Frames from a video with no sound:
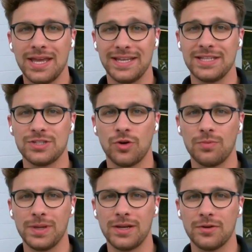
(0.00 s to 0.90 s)
He told
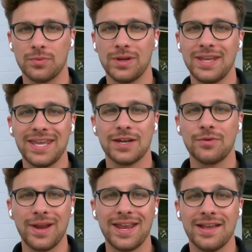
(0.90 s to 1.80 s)
me to
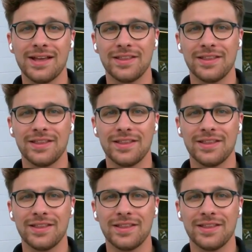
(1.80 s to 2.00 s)
reiterate